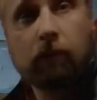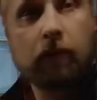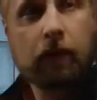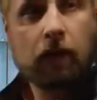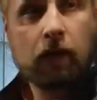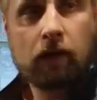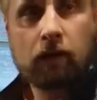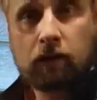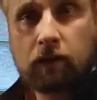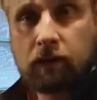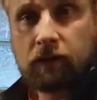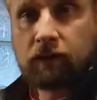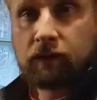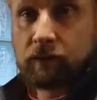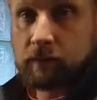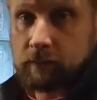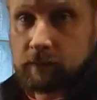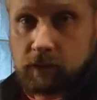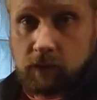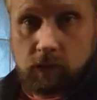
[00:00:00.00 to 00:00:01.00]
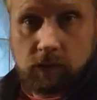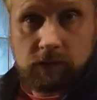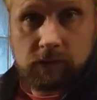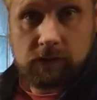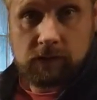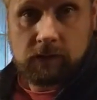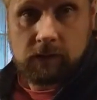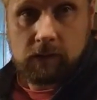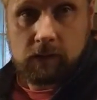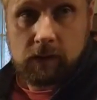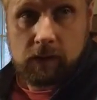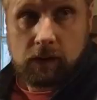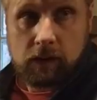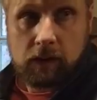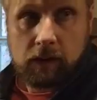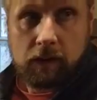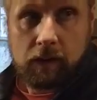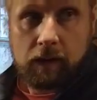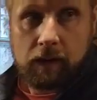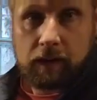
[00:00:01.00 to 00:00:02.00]
300 and some volts.
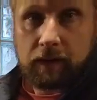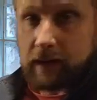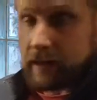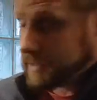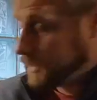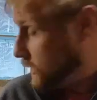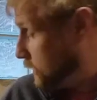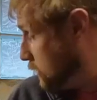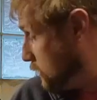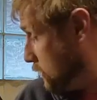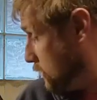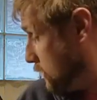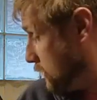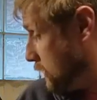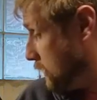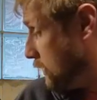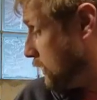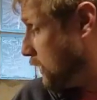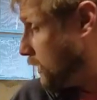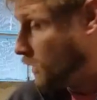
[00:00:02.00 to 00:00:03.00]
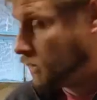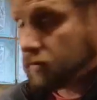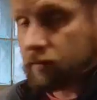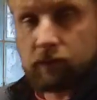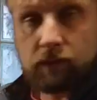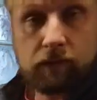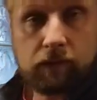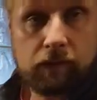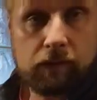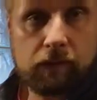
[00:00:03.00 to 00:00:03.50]
That's, you know,